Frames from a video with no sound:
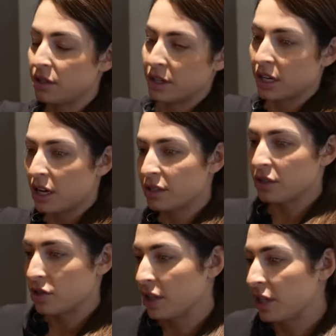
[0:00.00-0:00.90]
on the
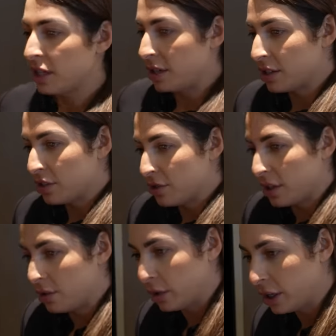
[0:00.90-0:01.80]
concentric and the eccentric
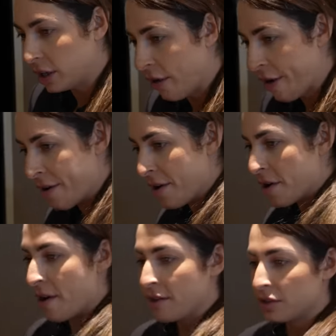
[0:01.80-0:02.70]
equally.
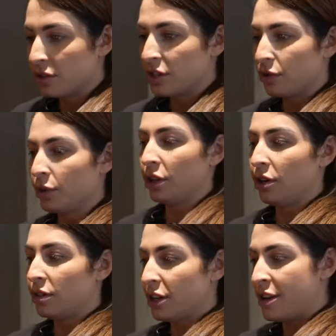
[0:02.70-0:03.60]
So it's like really hard.